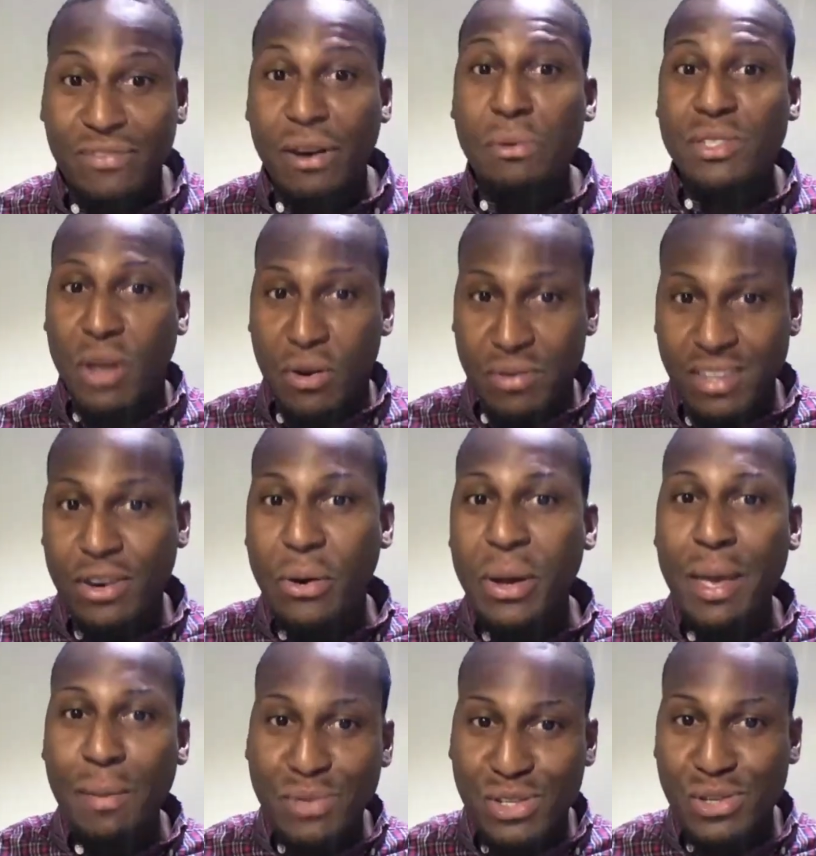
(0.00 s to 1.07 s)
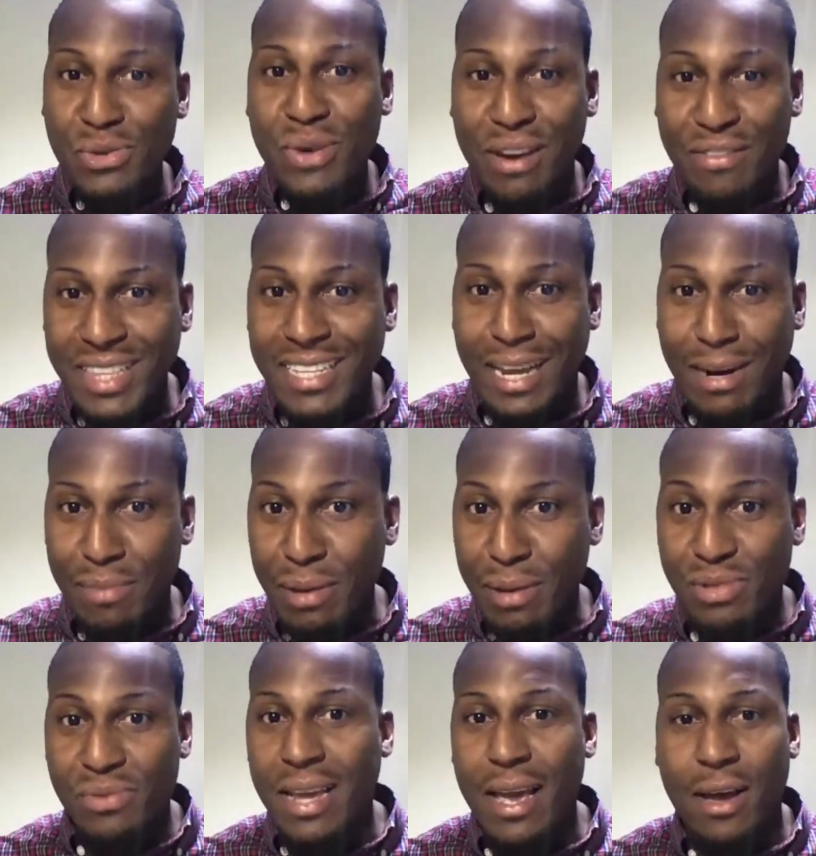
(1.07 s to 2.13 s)
was you know hip to everything that I'm hip to
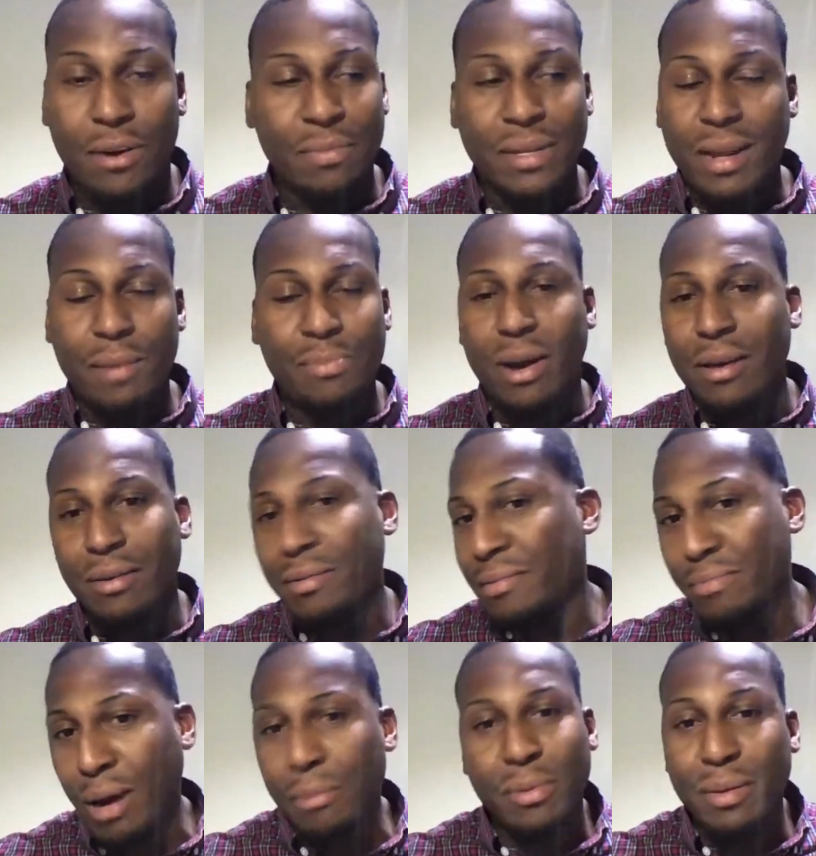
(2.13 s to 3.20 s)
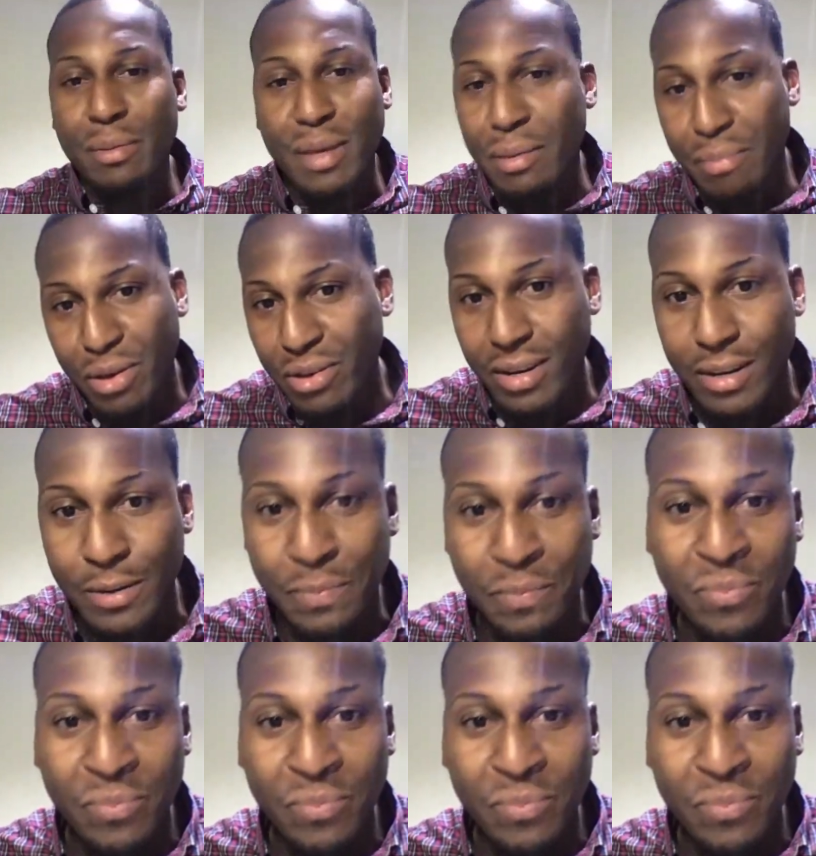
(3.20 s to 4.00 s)
now, I mean, I probably probably be a millionaire.